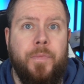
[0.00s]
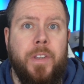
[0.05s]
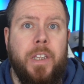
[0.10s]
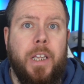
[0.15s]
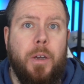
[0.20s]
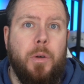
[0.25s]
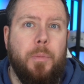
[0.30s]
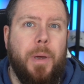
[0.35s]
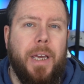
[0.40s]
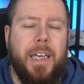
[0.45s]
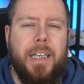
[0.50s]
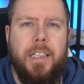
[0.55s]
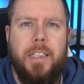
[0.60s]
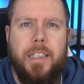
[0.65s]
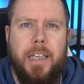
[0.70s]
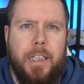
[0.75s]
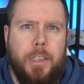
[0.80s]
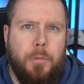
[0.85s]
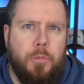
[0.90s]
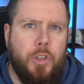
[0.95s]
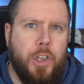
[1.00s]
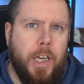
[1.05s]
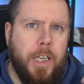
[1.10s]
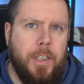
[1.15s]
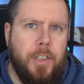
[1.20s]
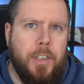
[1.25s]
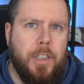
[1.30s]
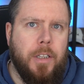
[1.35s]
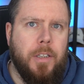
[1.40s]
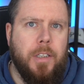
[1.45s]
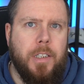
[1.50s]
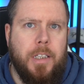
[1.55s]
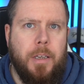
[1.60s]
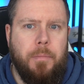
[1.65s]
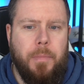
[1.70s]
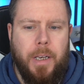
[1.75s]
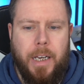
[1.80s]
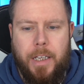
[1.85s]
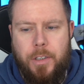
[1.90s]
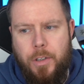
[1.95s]
They were making setup changes in the
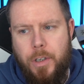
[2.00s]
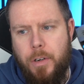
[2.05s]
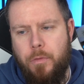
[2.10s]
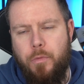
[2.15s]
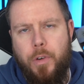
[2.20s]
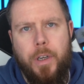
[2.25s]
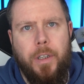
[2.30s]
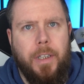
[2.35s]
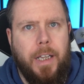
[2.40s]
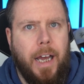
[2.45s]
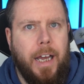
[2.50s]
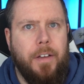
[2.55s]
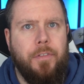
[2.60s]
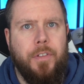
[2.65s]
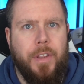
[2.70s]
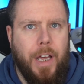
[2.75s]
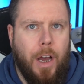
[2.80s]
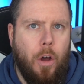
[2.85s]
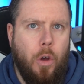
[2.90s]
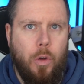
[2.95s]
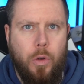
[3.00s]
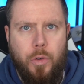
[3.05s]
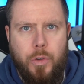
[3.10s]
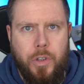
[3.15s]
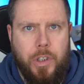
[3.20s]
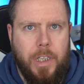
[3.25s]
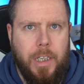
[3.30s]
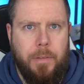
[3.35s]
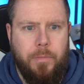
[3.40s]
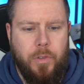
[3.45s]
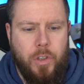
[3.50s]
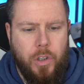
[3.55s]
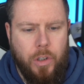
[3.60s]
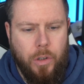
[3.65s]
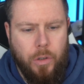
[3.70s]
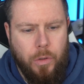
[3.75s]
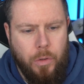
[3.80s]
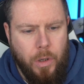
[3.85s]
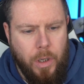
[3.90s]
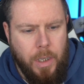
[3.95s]
simulator in real life, and that all seemed
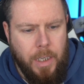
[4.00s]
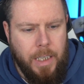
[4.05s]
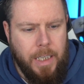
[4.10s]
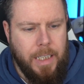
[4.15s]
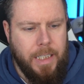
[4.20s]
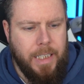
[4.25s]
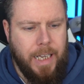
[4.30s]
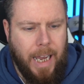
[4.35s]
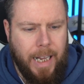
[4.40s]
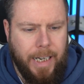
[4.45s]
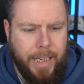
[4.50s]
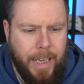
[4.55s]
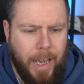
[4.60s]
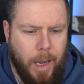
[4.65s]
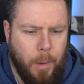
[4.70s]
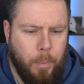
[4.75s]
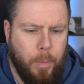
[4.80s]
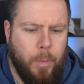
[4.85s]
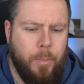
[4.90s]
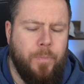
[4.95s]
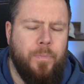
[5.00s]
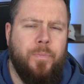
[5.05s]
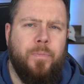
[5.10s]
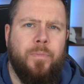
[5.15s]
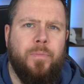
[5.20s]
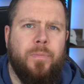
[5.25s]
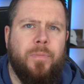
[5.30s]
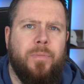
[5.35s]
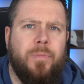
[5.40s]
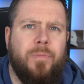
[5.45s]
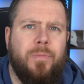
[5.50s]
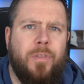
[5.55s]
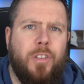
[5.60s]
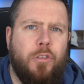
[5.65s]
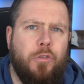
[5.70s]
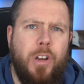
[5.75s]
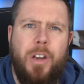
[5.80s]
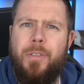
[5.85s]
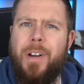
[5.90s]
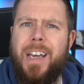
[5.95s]
to tally up.
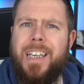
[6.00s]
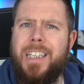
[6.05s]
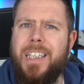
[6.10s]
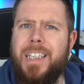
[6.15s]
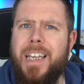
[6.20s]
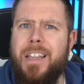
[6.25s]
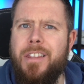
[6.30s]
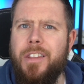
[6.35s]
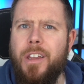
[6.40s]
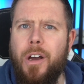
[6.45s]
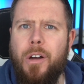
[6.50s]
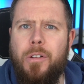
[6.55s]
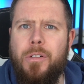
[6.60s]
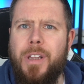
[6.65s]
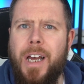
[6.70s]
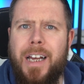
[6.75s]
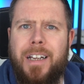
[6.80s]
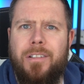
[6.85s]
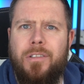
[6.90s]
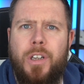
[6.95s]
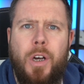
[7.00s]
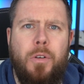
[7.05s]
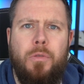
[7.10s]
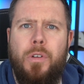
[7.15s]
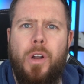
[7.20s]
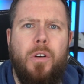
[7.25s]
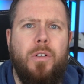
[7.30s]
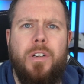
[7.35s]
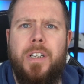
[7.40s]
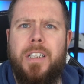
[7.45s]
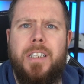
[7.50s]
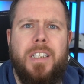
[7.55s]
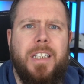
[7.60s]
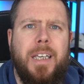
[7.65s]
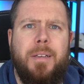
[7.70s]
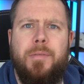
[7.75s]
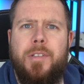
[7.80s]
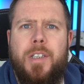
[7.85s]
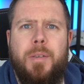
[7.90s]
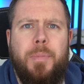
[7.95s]
3 races in, though, that no longer
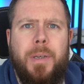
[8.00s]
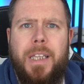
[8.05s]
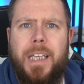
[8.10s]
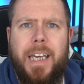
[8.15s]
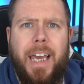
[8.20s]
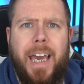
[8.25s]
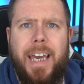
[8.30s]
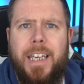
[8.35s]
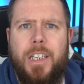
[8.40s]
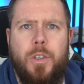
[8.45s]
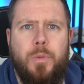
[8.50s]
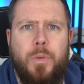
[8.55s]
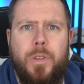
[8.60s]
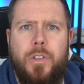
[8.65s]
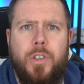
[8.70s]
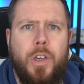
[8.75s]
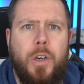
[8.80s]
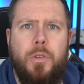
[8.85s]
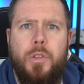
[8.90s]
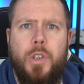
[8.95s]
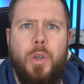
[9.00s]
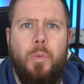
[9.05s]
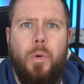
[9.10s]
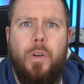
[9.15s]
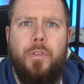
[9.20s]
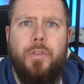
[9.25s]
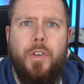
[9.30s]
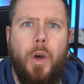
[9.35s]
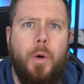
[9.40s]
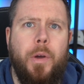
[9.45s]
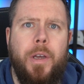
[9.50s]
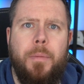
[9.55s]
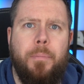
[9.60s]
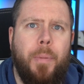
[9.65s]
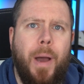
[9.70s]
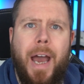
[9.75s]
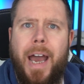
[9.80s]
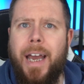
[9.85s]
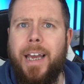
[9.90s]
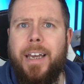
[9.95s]
seems to be the case, with Toto Wolff going
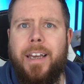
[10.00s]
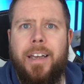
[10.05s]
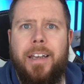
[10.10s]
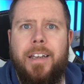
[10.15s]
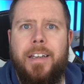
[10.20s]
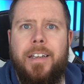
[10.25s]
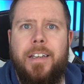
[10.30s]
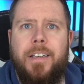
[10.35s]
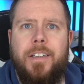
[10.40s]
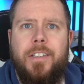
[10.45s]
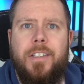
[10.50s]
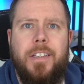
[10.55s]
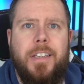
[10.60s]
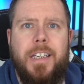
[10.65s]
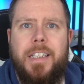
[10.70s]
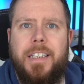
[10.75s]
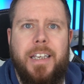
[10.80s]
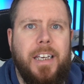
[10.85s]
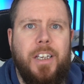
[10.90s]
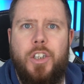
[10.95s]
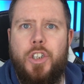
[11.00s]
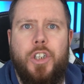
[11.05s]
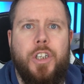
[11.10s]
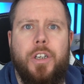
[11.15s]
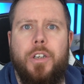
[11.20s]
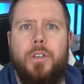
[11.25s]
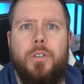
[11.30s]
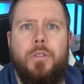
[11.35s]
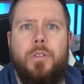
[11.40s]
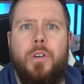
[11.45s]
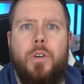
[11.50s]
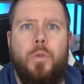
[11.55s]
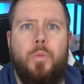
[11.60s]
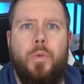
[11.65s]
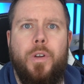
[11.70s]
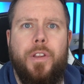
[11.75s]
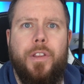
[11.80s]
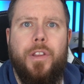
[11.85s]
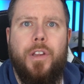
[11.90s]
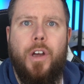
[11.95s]
back to this issue
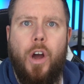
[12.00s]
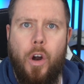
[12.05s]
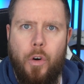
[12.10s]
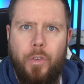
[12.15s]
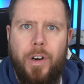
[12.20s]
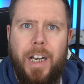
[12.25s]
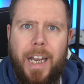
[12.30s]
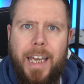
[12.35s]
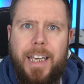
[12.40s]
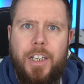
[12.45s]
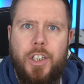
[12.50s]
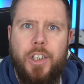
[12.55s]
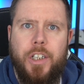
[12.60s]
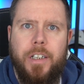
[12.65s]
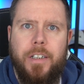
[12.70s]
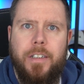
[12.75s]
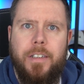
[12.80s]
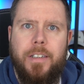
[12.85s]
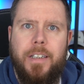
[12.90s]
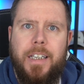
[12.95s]
with correlation.